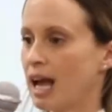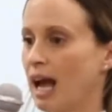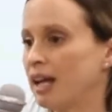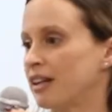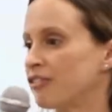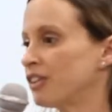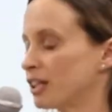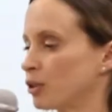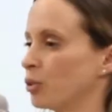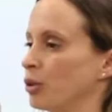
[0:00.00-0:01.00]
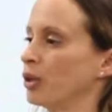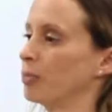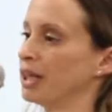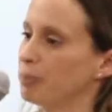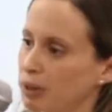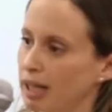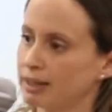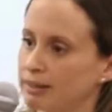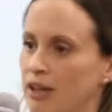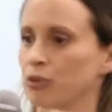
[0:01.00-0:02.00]
and if needed, we
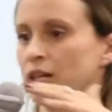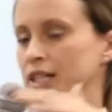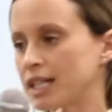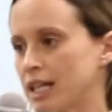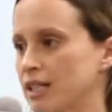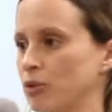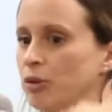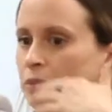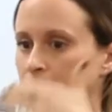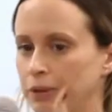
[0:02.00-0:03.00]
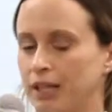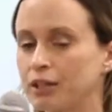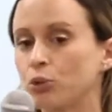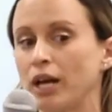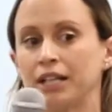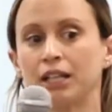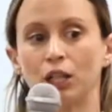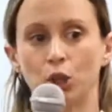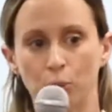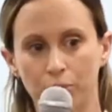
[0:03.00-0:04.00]
remanipulate and reassess and remanipulate, creating a
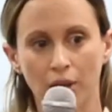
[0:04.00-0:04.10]
loop.